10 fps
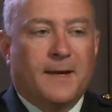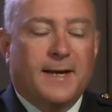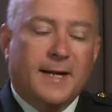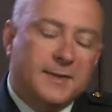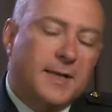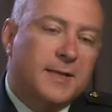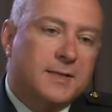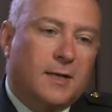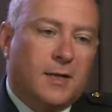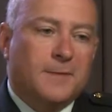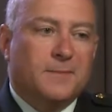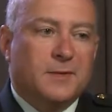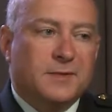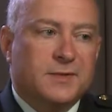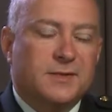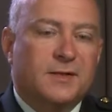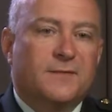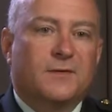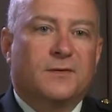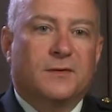And at that time, the
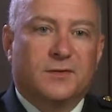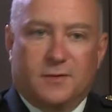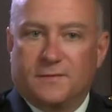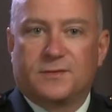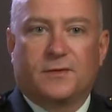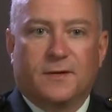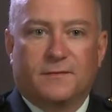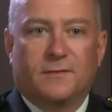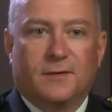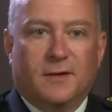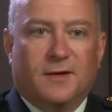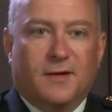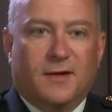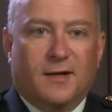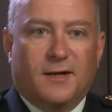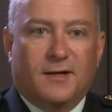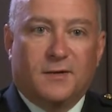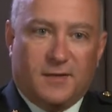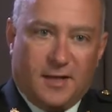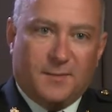C7 service rifle
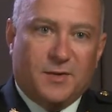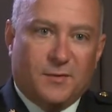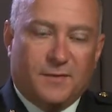came into